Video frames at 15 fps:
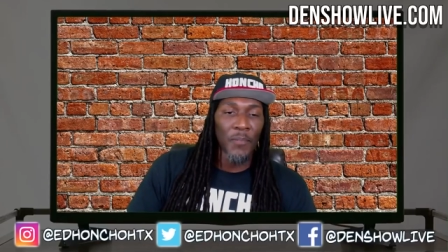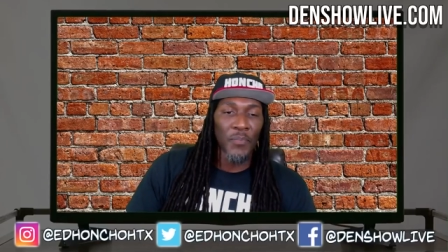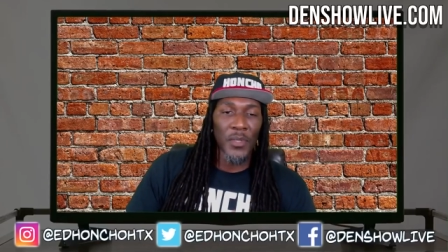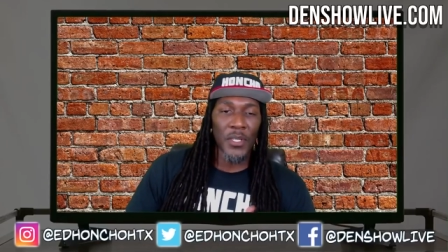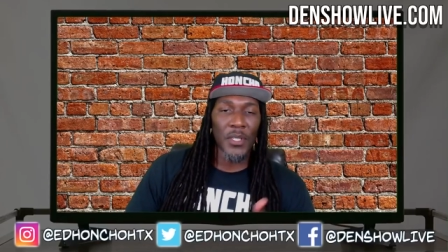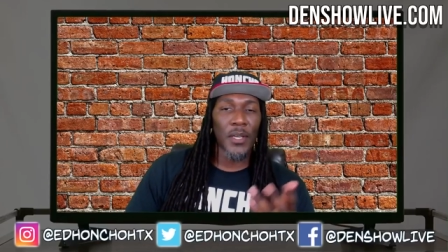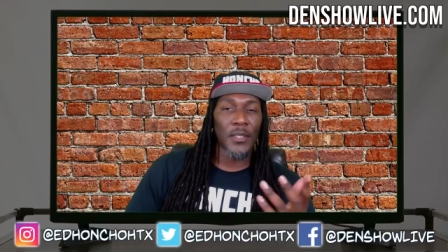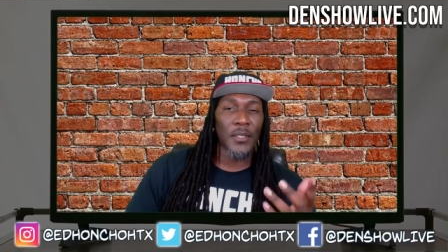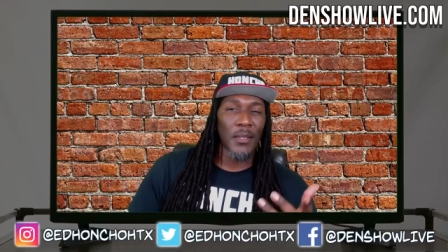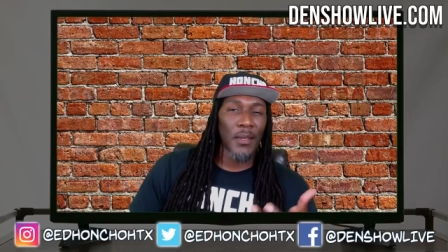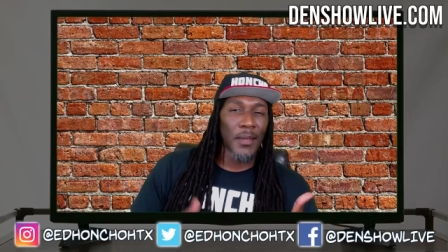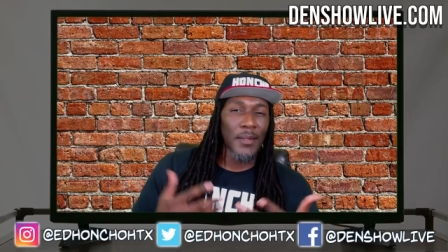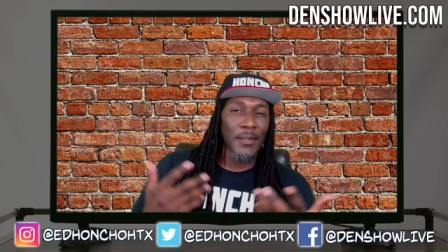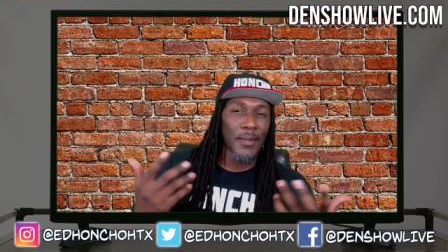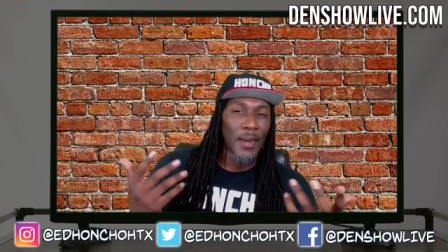discussing
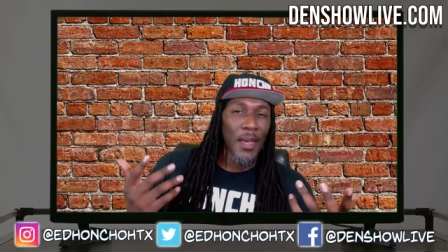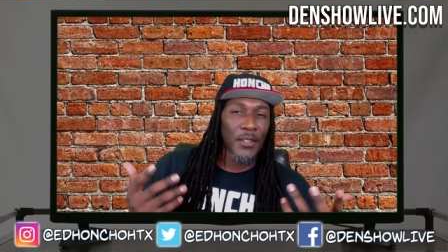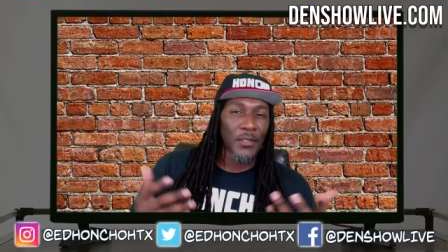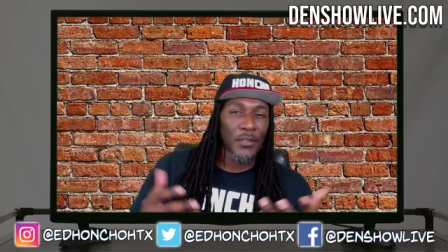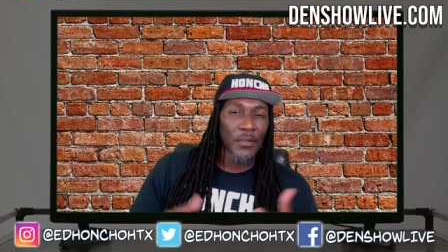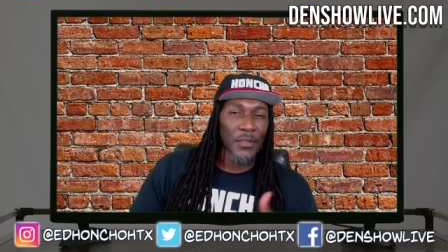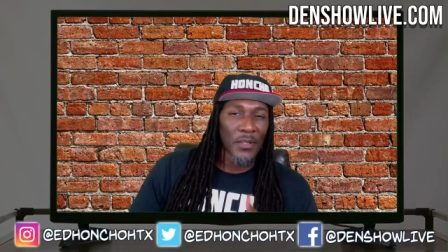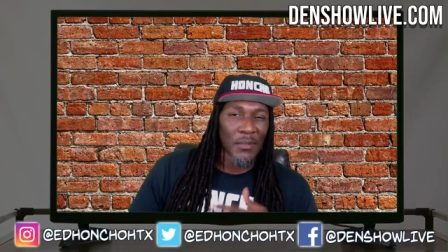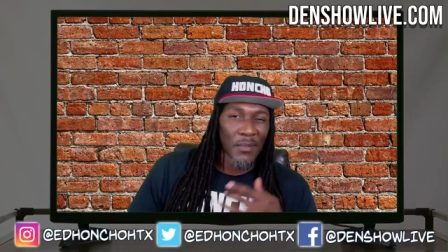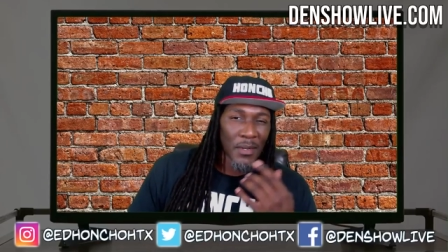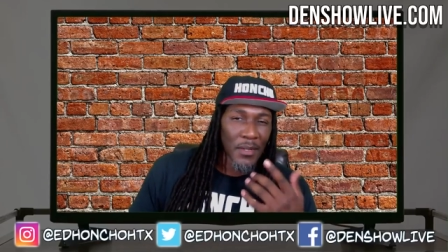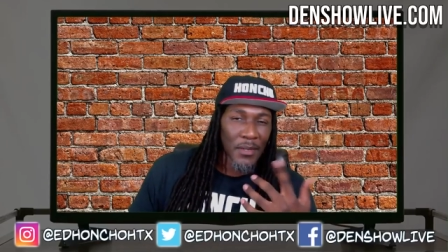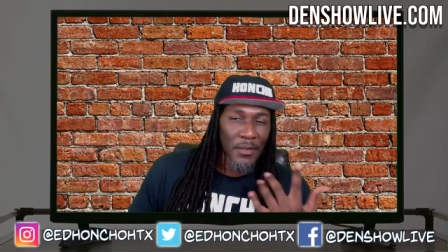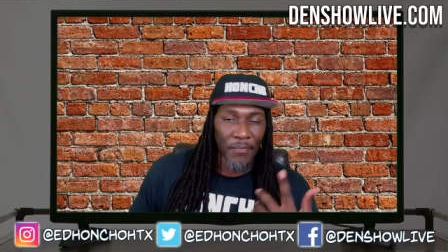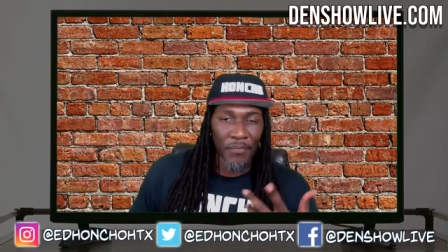Ed's nostrils.
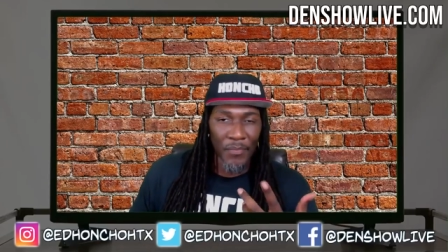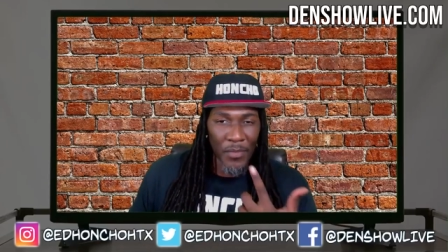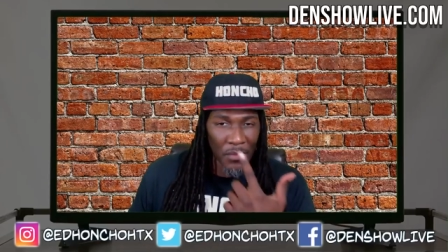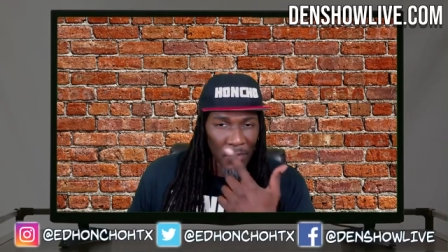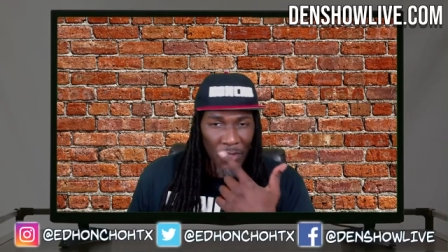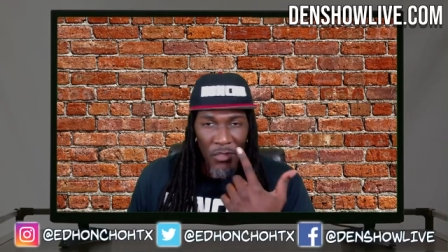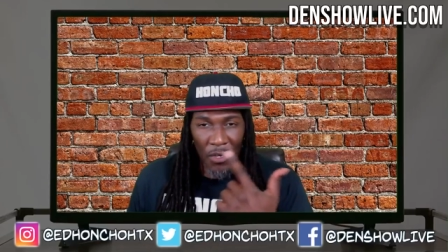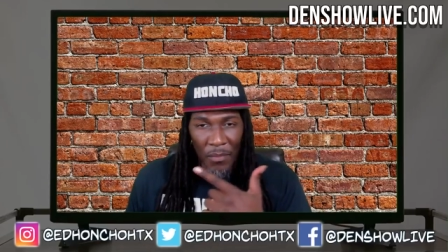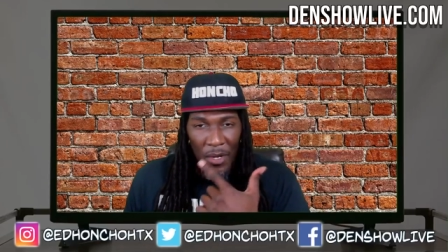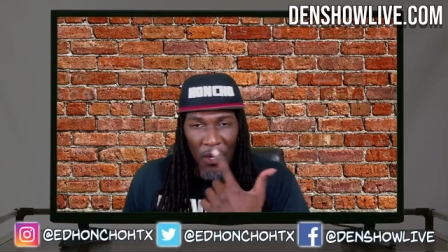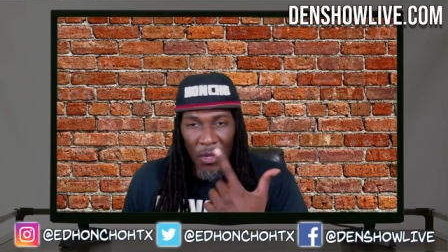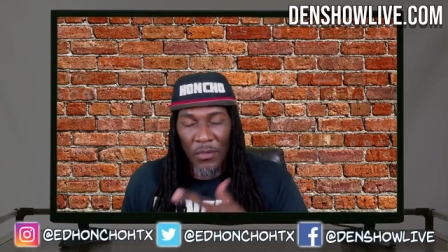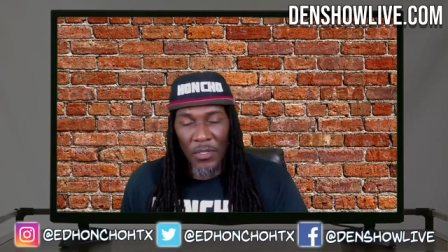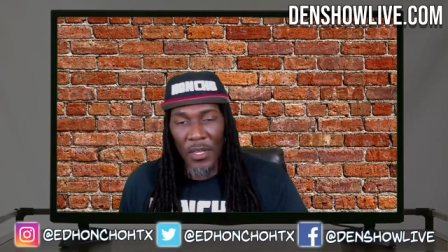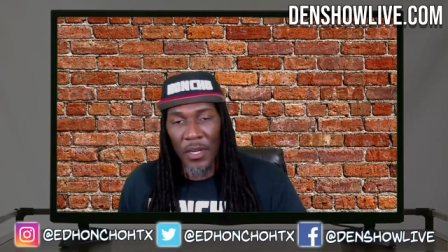Need to trim my
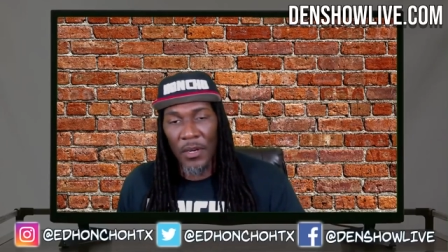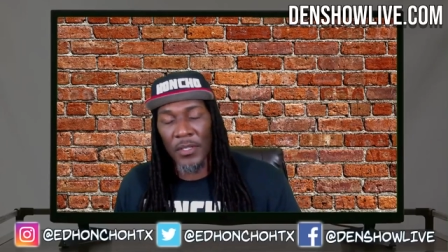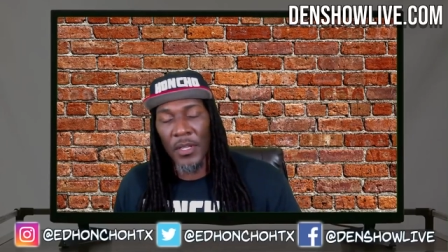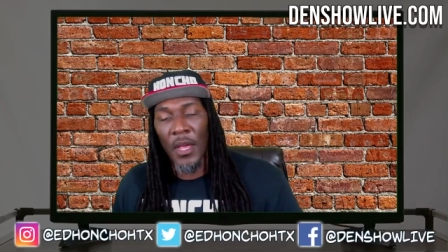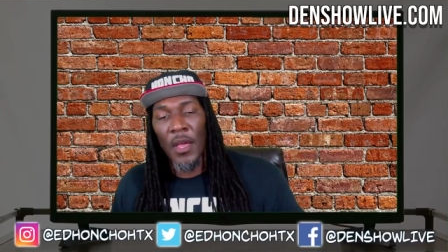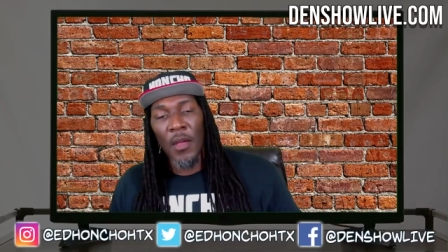nose hairs.